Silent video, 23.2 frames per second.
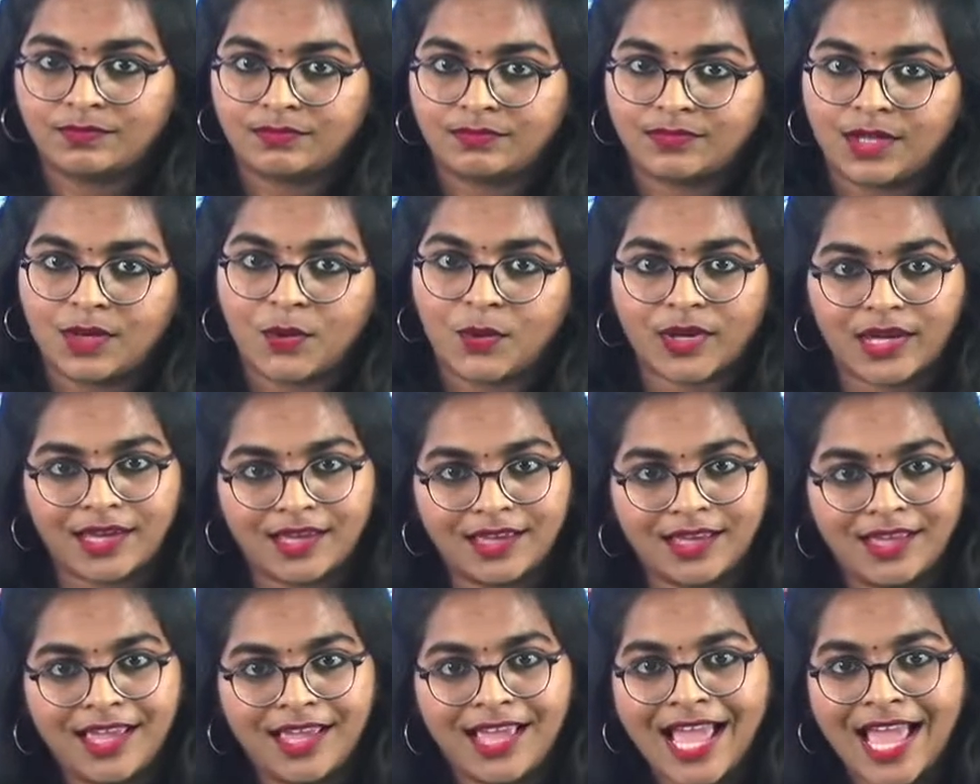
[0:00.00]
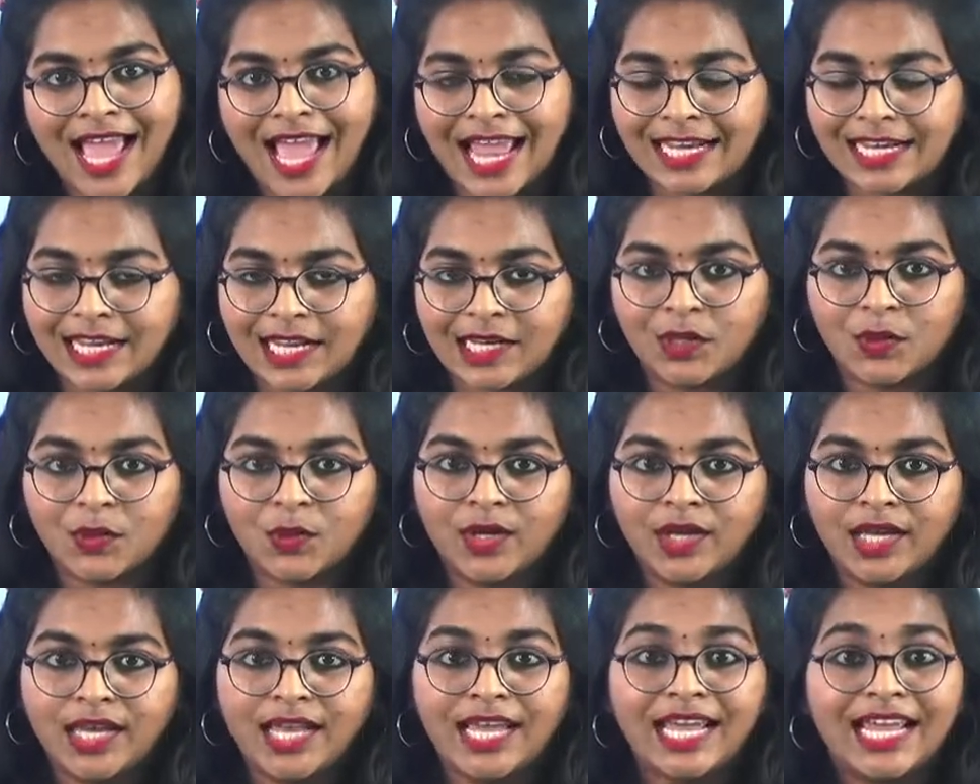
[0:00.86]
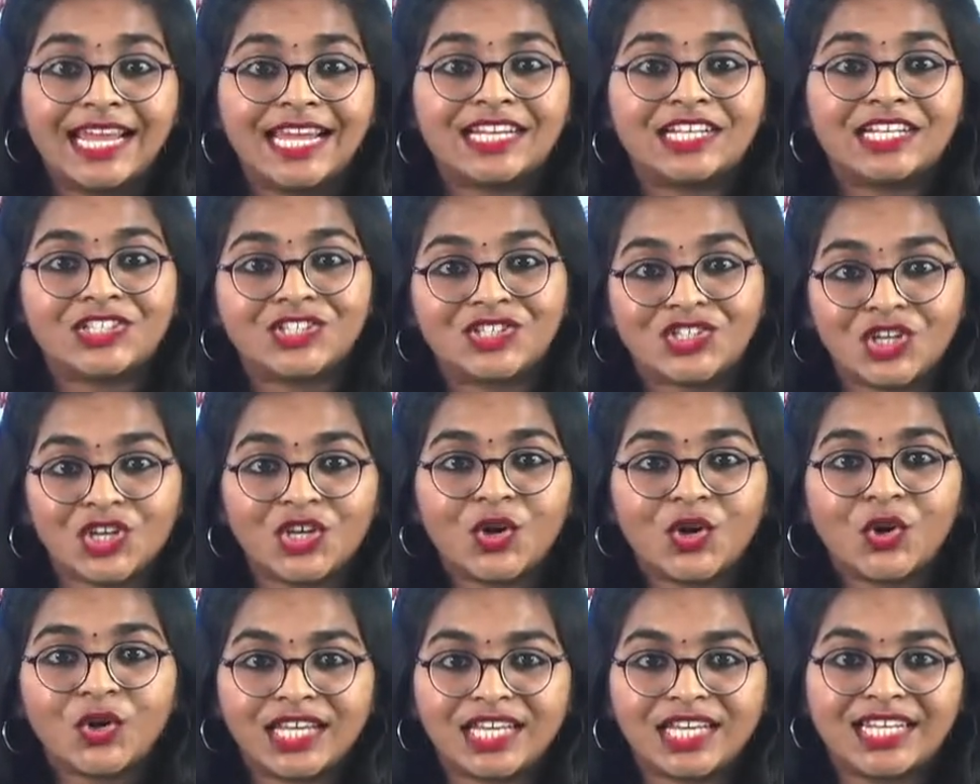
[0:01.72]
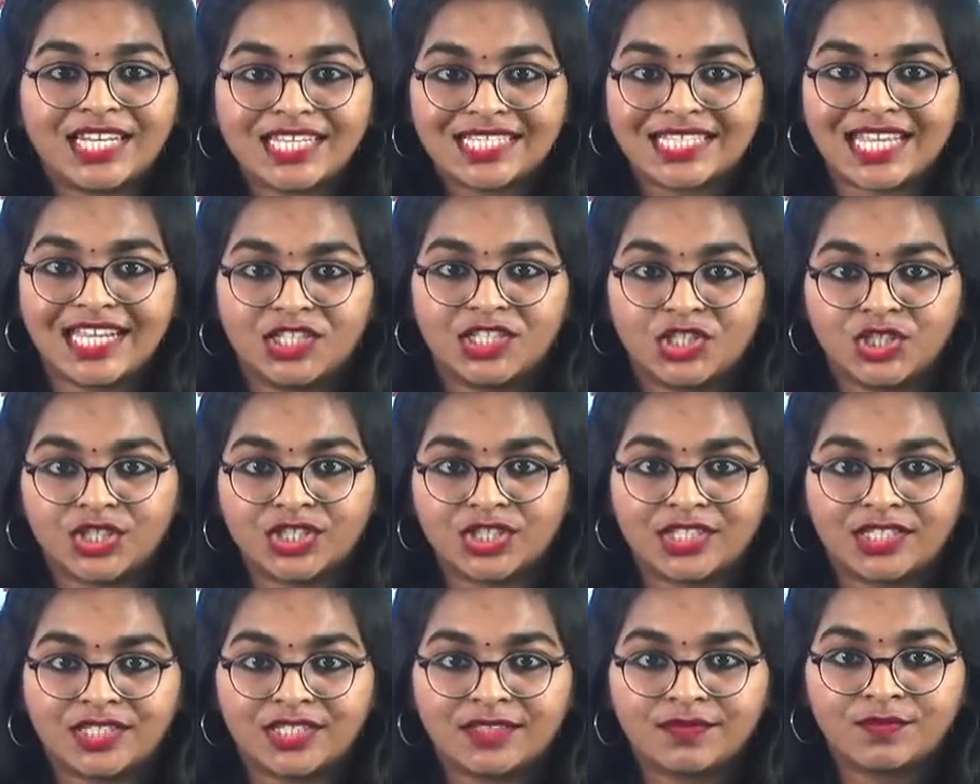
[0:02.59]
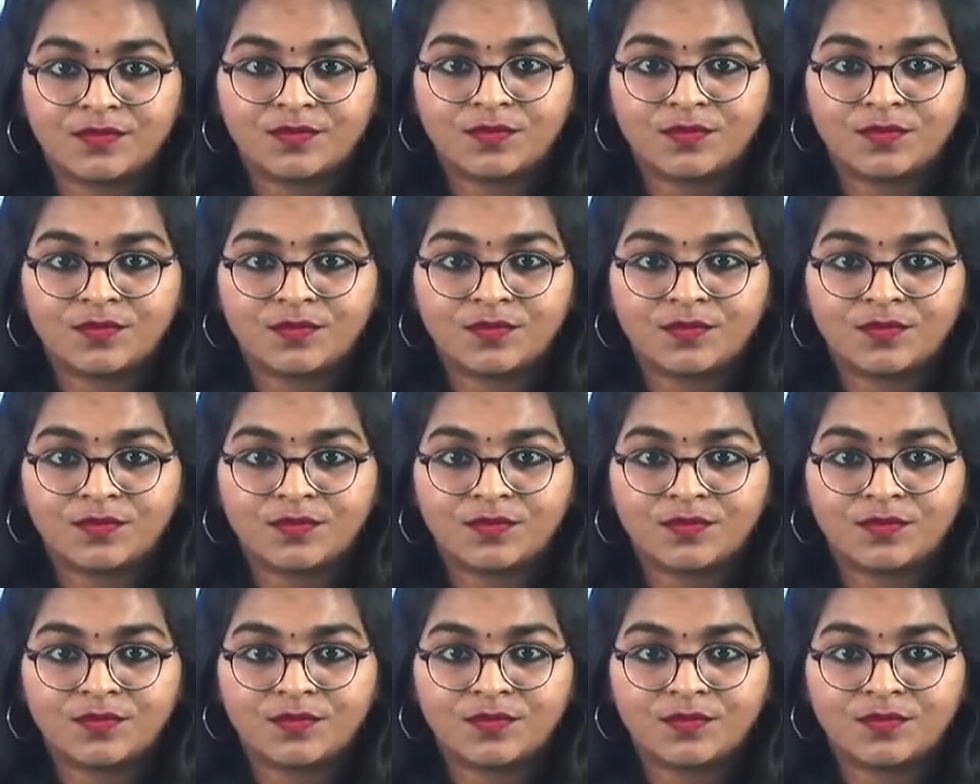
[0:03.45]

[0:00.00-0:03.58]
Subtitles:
Okay, I'll tell you. It is 0 degrees Celsius.